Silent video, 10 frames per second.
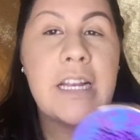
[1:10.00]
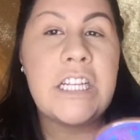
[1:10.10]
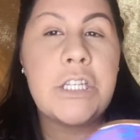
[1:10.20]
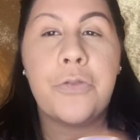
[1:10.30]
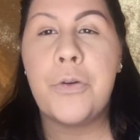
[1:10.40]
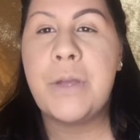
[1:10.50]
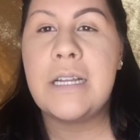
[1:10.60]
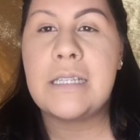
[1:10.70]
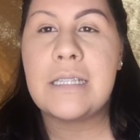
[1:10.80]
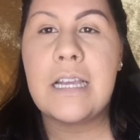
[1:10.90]
make it easier for
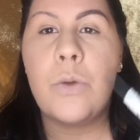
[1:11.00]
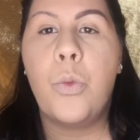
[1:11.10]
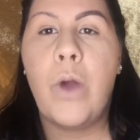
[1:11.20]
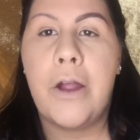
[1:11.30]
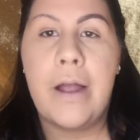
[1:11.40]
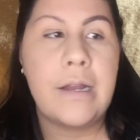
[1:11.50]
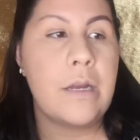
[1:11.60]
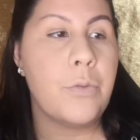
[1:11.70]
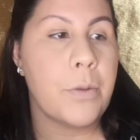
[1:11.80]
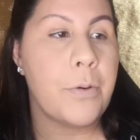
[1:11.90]
me to see where I
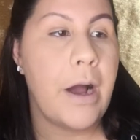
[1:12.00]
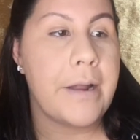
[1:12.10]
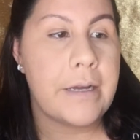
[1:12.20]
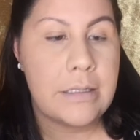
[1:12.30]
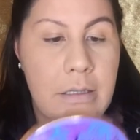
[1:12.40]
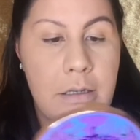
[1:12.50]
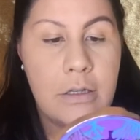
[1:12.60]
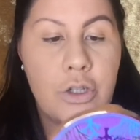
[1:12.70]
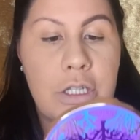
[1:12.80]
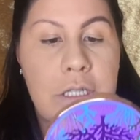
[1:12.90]
need more product,
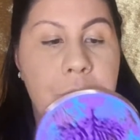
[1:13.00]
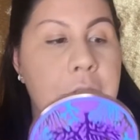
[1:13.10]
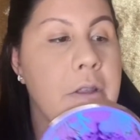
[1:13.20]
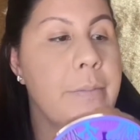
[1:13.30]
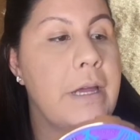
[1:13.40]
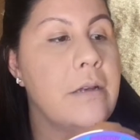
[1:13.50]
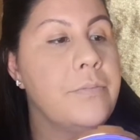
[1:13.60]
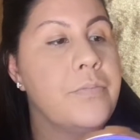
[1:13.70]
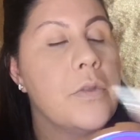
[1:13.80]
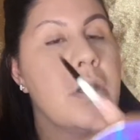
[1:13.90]
just to fill them in.